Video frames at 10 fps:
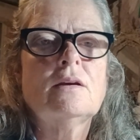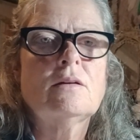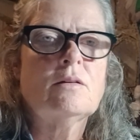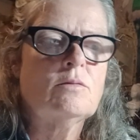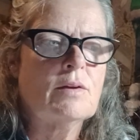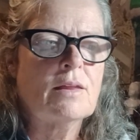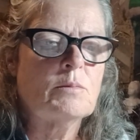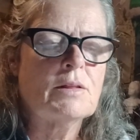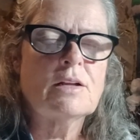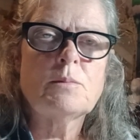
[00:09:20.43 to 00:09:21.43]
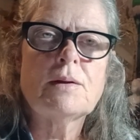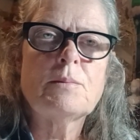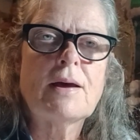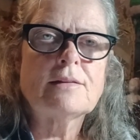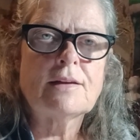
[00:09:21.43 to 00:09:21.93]
you tell them a little bit
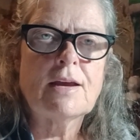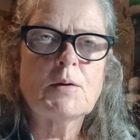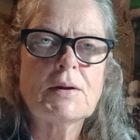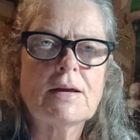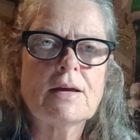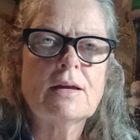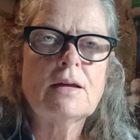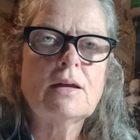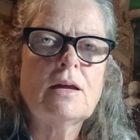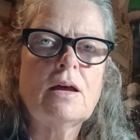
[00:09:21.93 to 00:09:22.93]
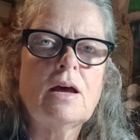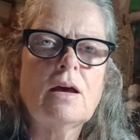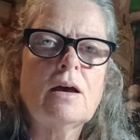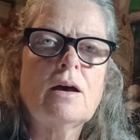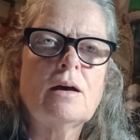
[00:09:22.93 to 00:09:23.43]
about the area.
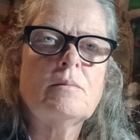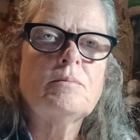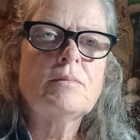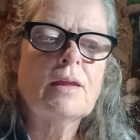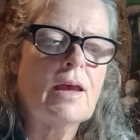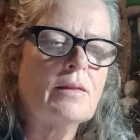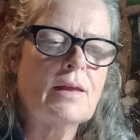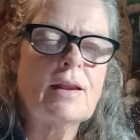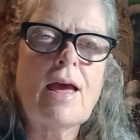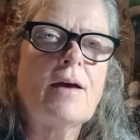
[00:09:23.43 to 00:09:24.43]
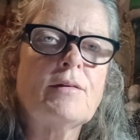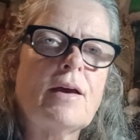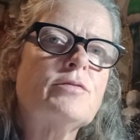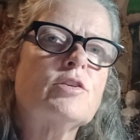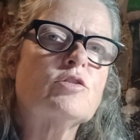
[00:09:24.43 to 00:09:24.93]
And then
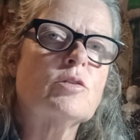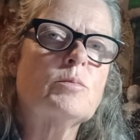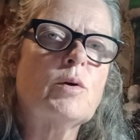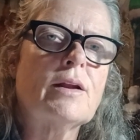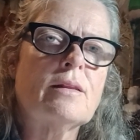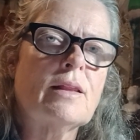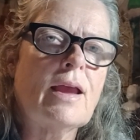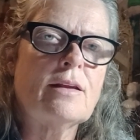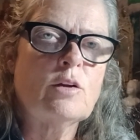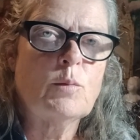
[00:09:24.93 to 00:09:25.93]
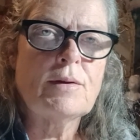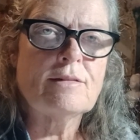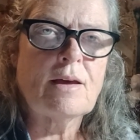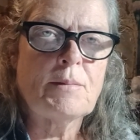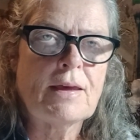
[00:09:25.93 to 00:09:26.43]
after a certain point in the night, nobody's
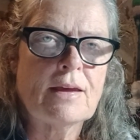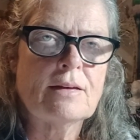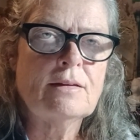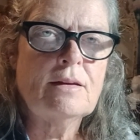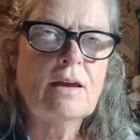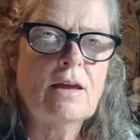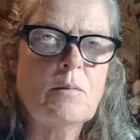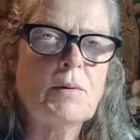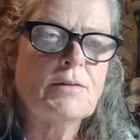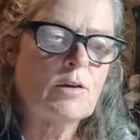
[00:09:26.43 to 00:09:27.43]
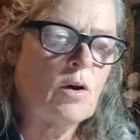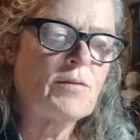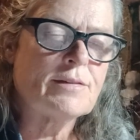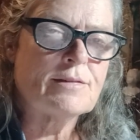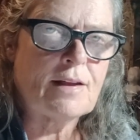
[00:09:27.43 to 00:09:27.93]
coming in, but the
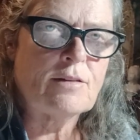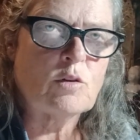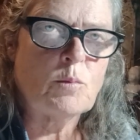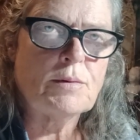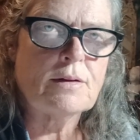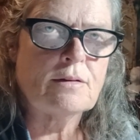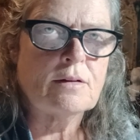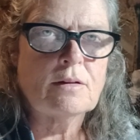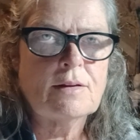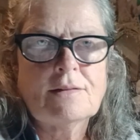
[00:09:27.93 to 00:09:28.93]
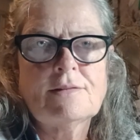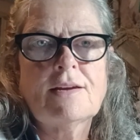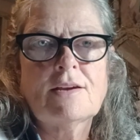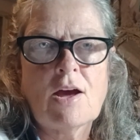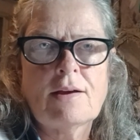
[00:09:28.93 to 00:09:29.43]
office stays open until, let's
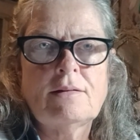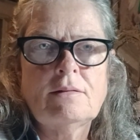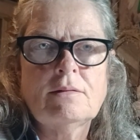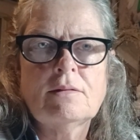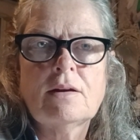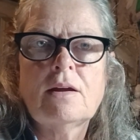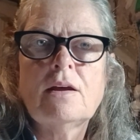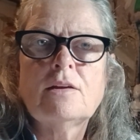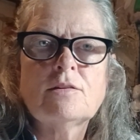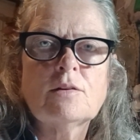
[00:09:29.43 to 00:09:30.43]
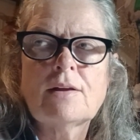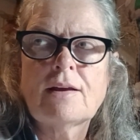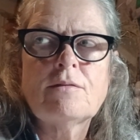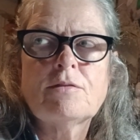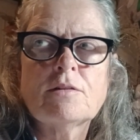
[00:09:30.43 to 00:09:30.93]
say, 9. So
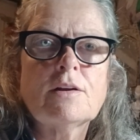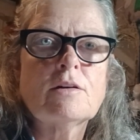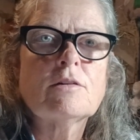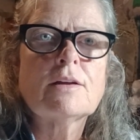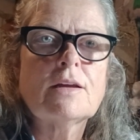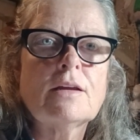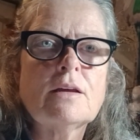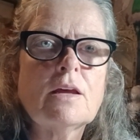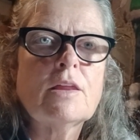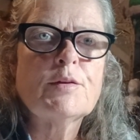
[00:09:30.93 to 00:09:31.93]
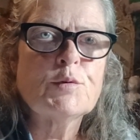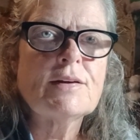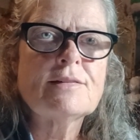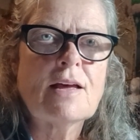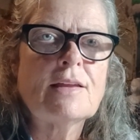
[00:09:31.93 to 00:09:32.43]
like for literally
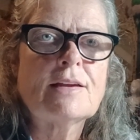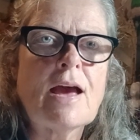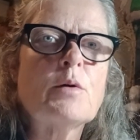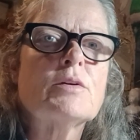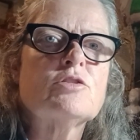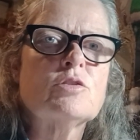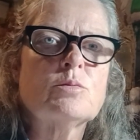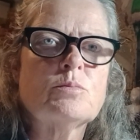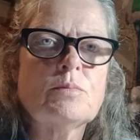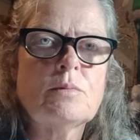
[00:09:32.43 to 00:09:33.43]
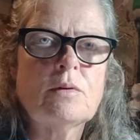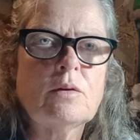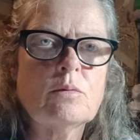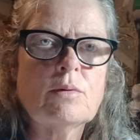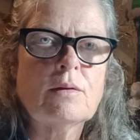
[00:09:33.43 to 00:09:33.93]
3 solid hours,
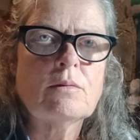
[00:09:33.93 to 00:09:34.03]
you'll